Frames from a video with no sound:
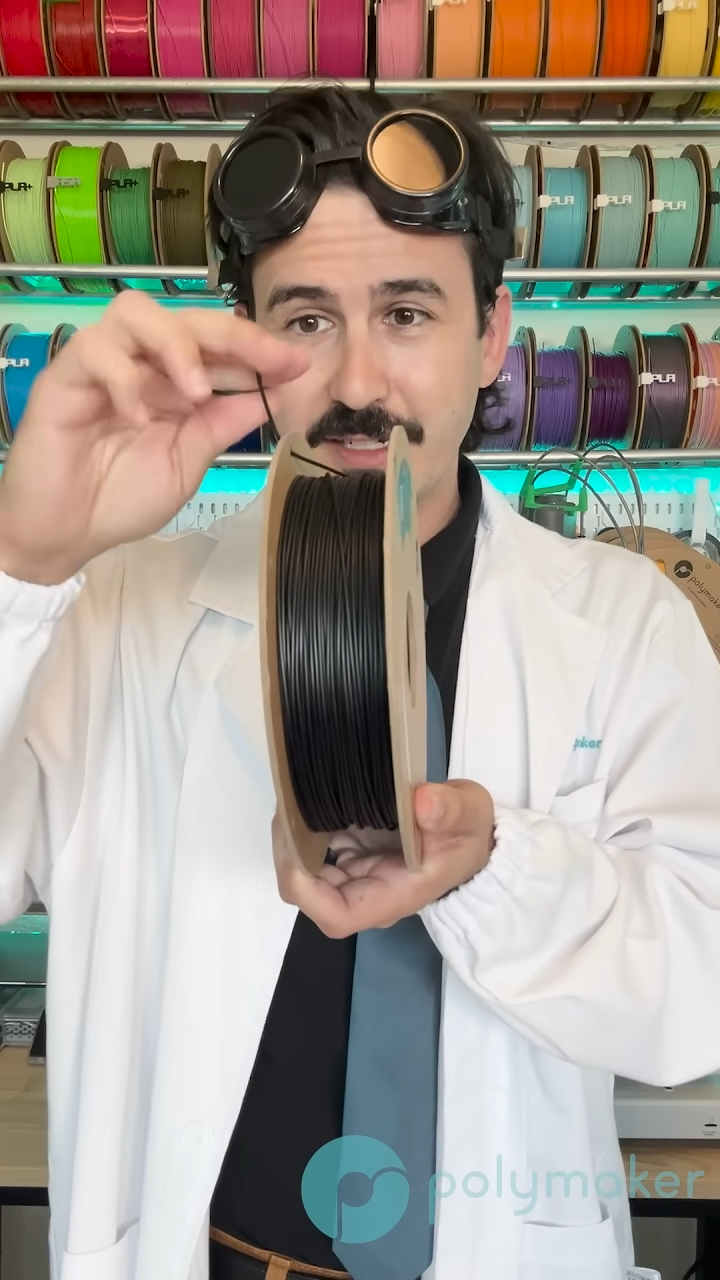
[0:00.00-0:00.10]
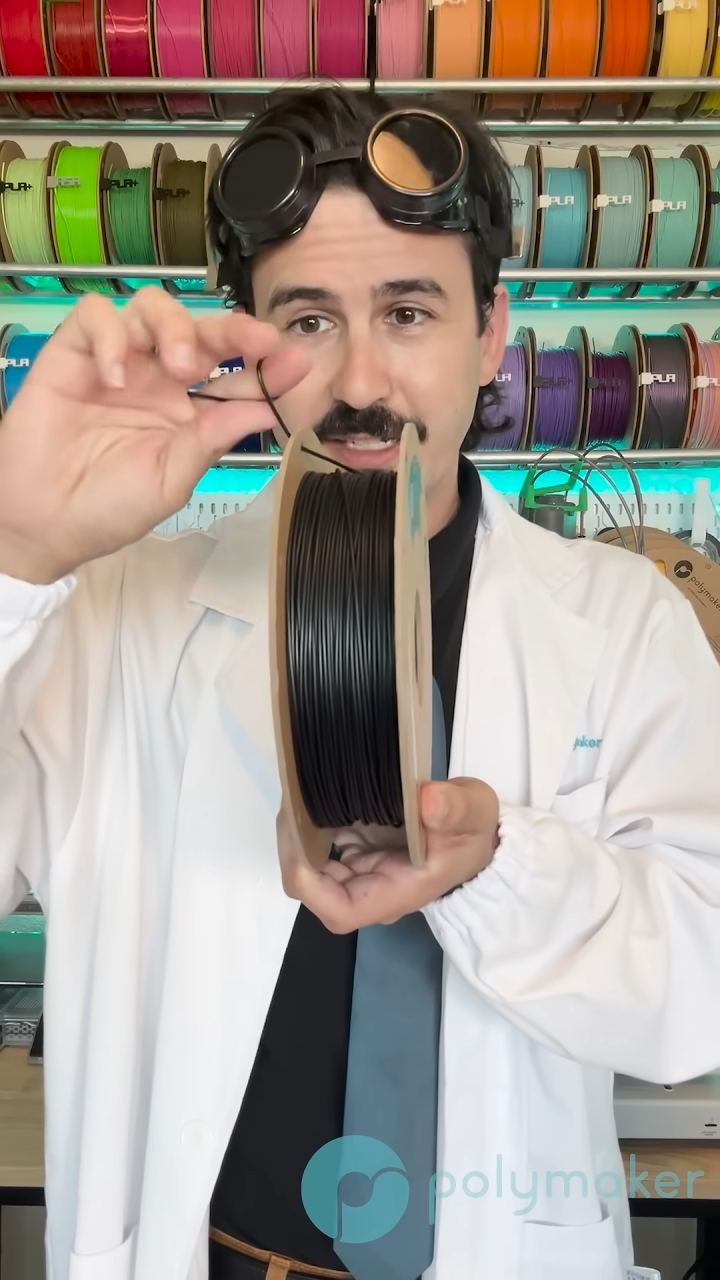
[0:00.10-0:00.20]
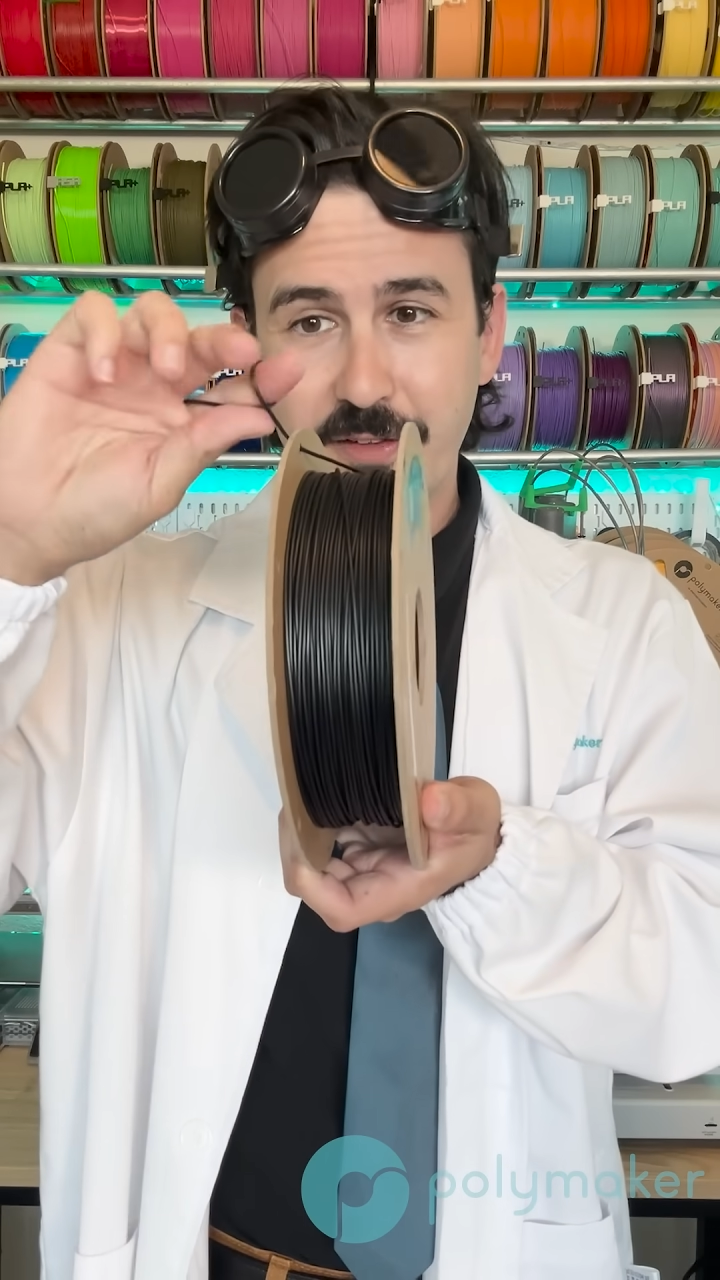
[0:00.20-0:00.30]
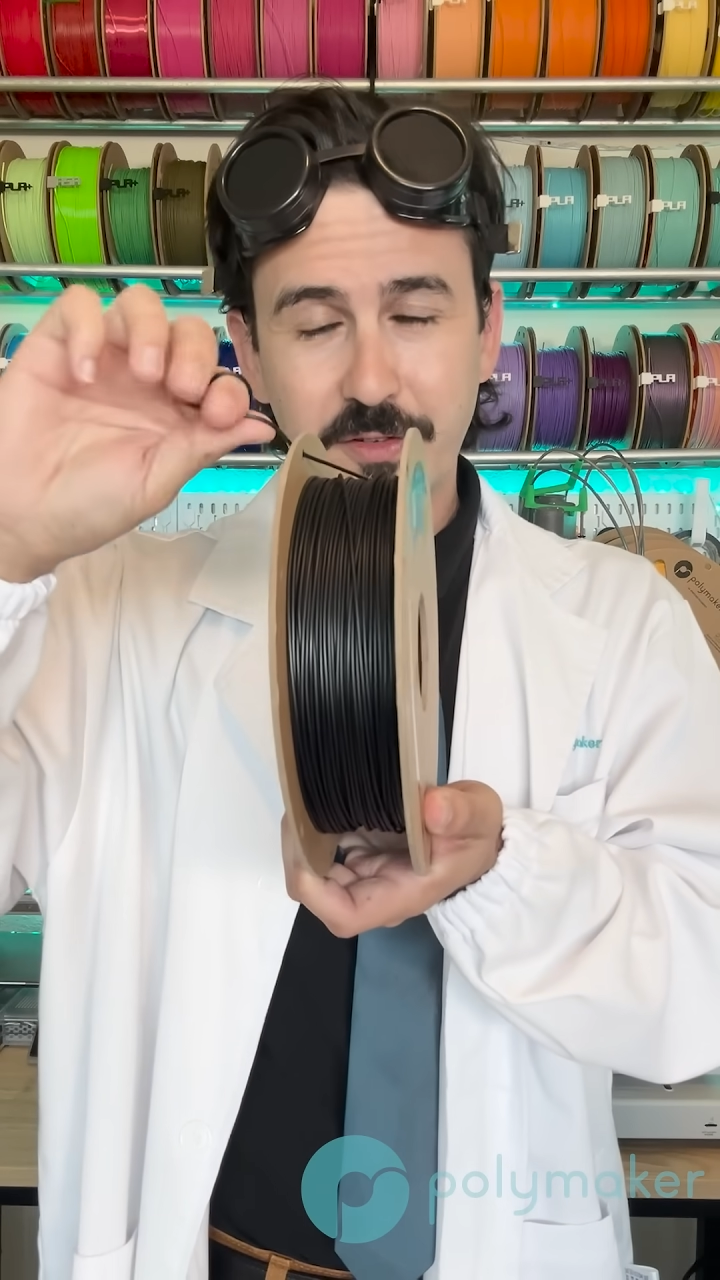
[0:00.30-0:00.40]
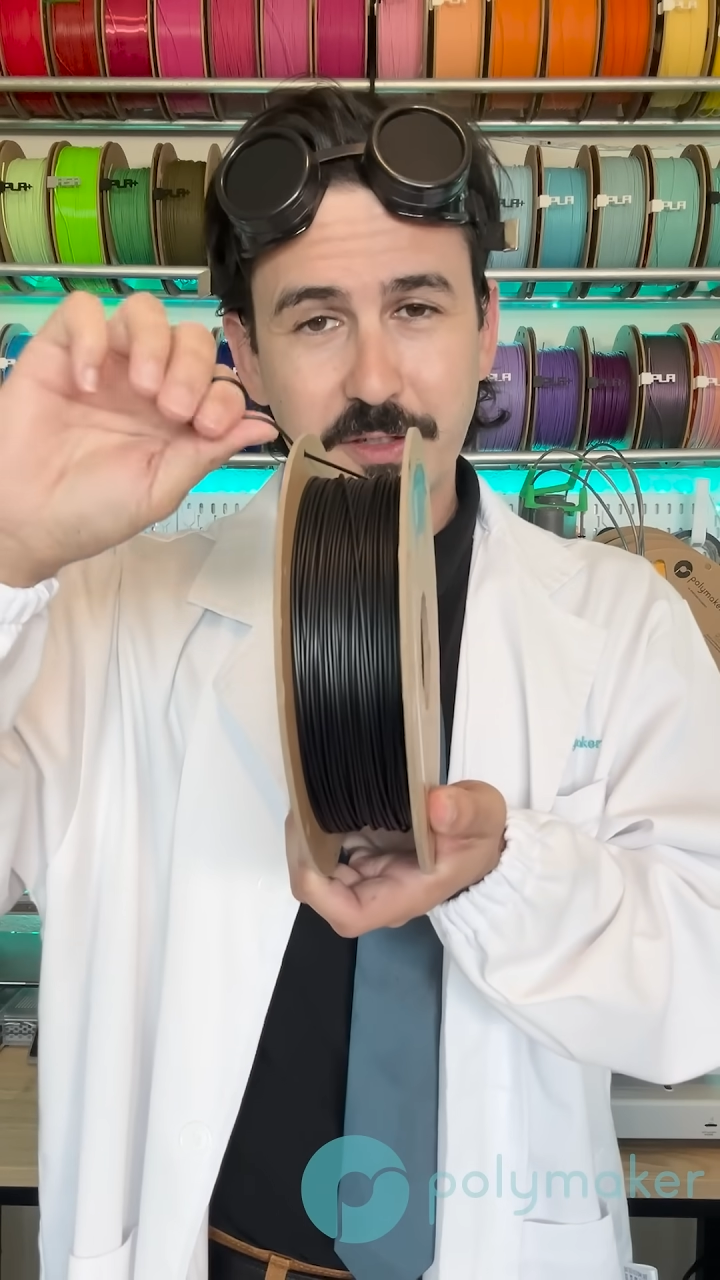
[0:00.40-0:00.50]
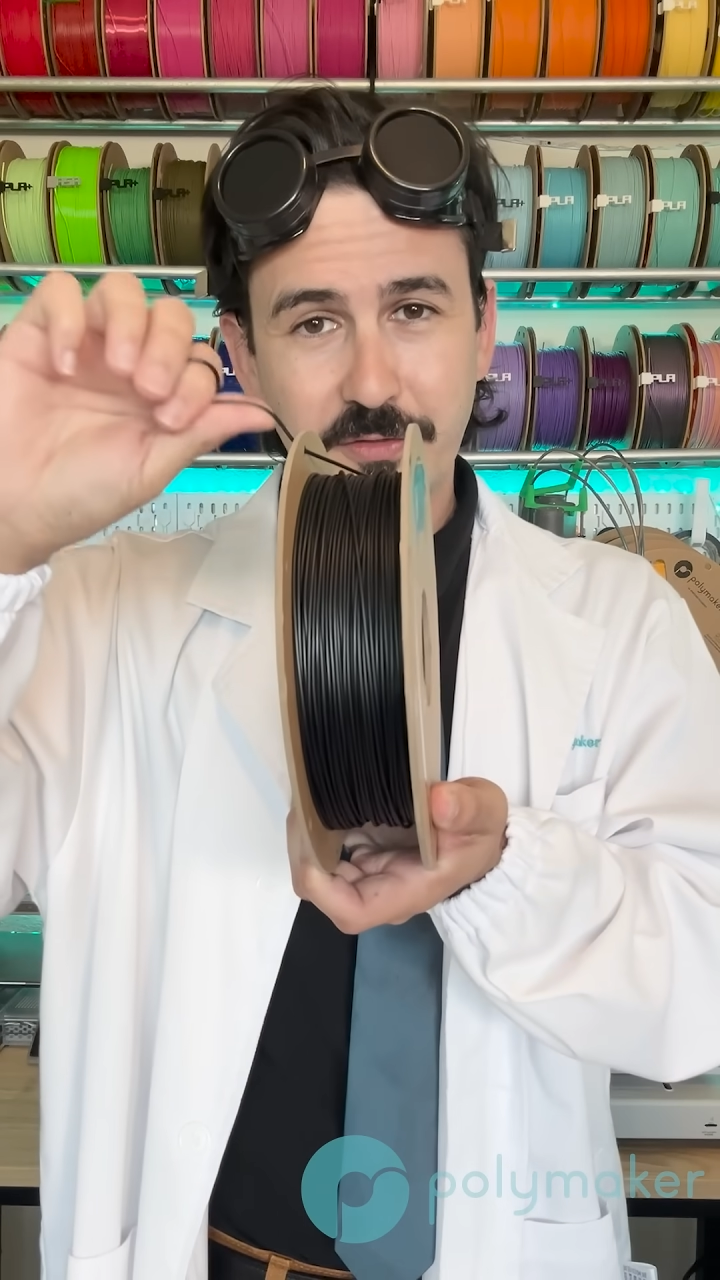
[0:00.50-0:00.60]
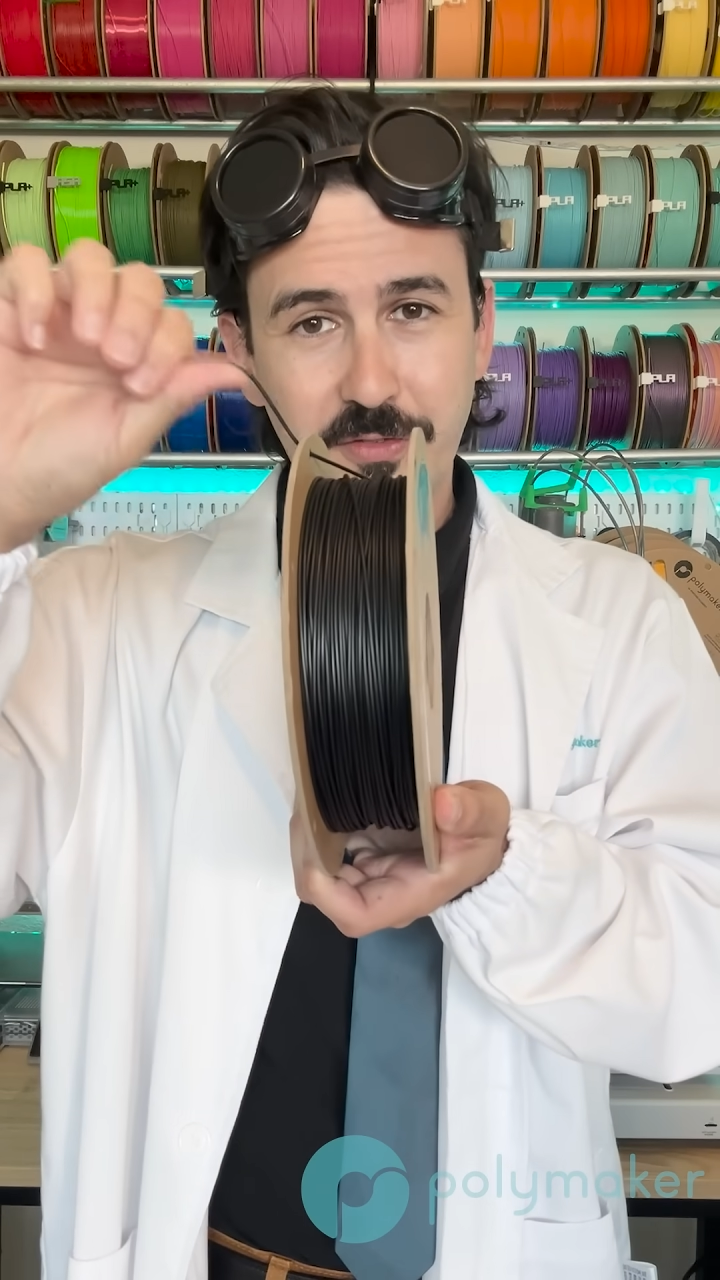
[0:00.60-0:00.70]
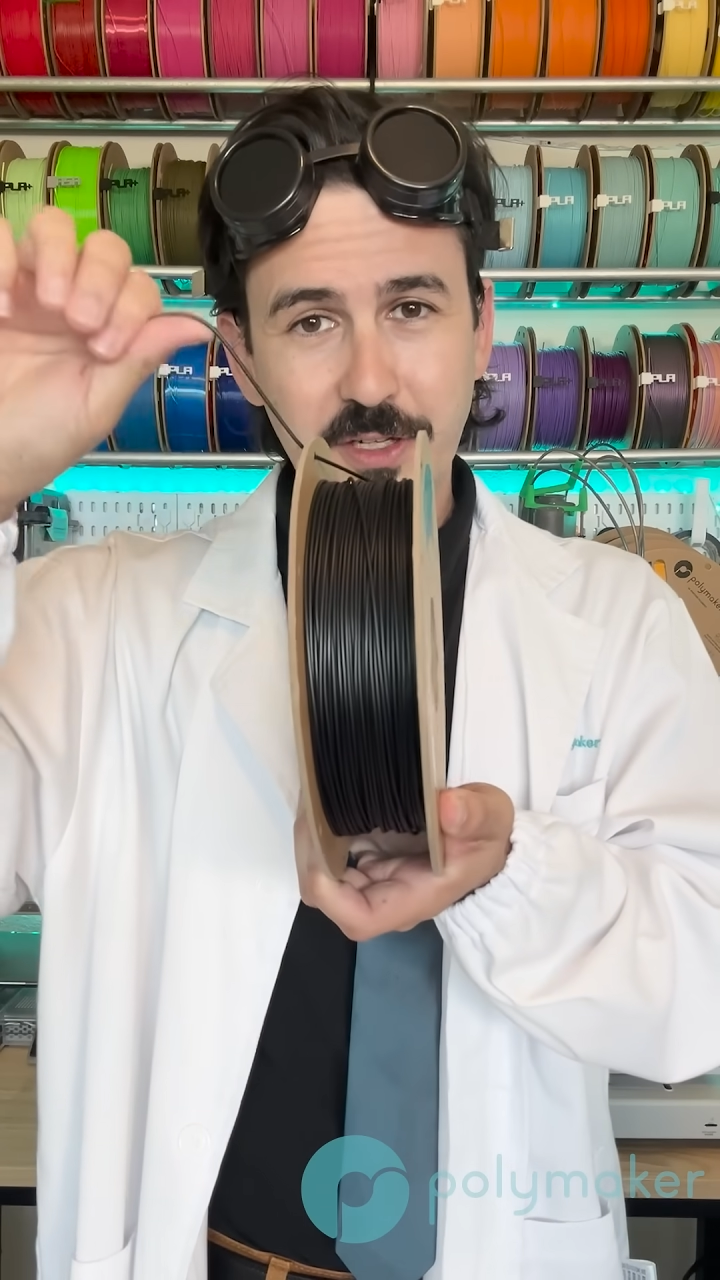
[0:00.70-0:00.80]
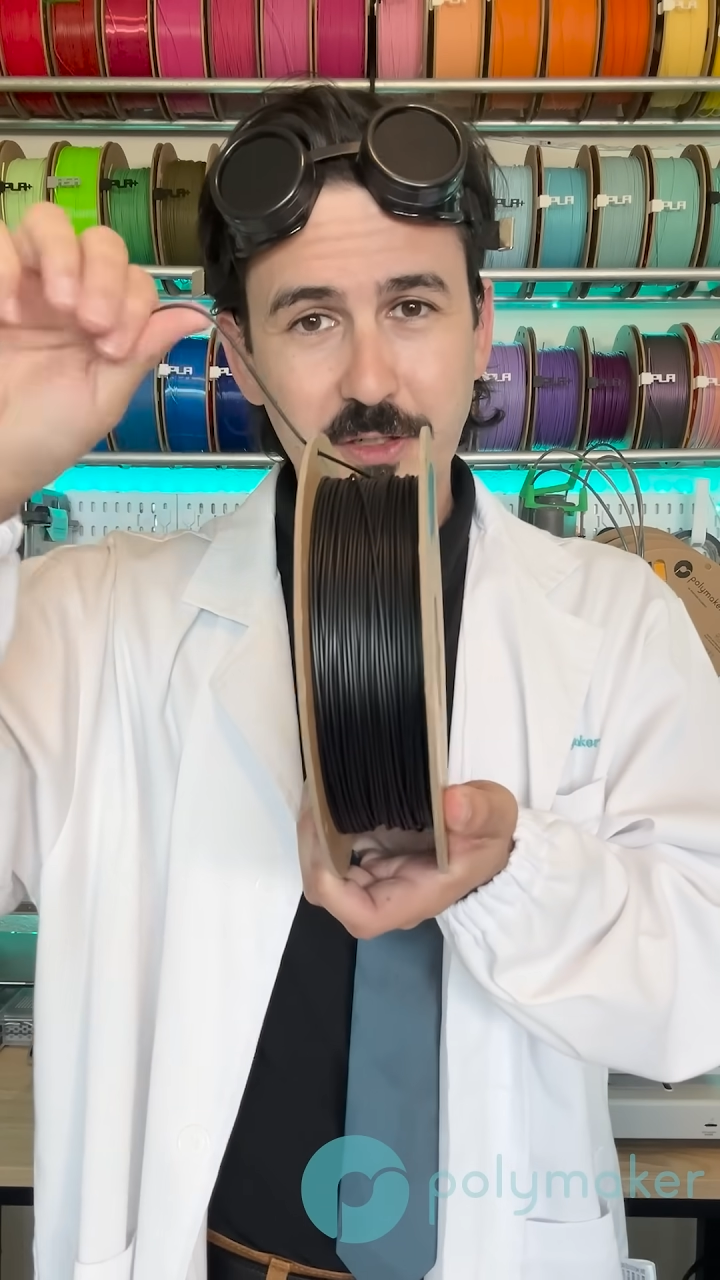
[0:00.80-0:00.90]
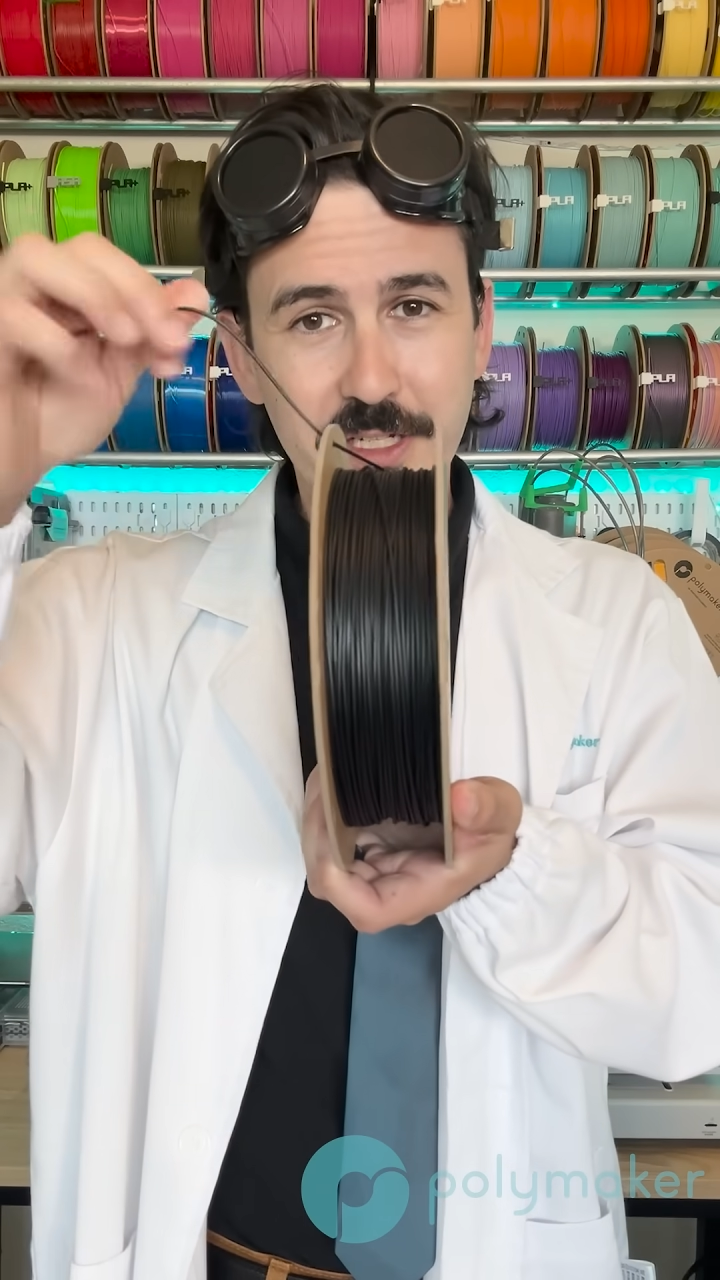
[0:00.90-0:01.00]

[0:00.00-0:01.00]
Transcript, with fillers: definitely feel